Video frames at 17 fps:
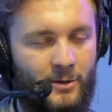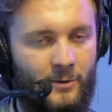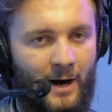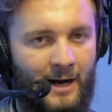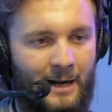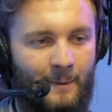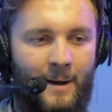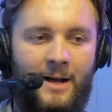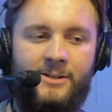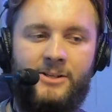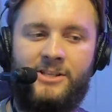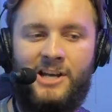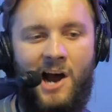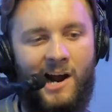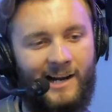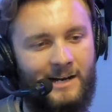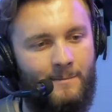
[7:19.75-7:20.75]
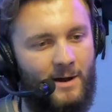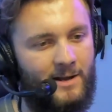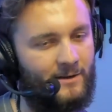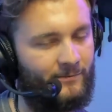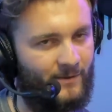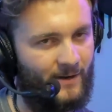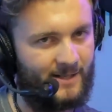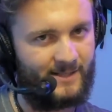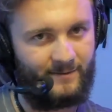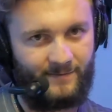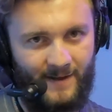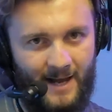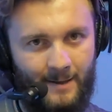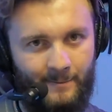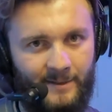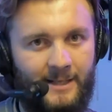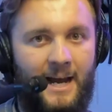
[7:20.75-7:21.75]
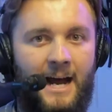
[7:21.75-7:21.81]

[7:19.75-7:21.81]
And I'm not just talking about your friends and family.